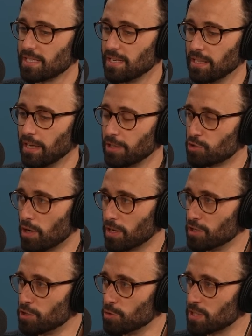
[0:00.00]
in a like
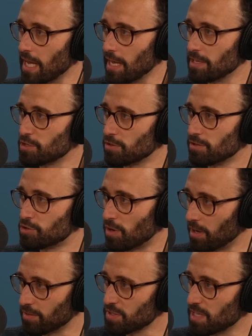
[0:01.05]
drug-induced haze or a
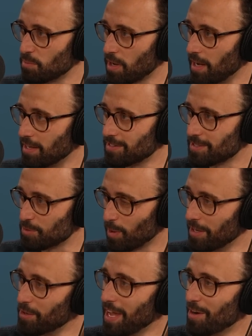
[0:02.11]
drunk of some kinds is
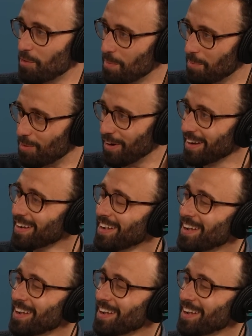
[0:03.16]
why you can't remember it,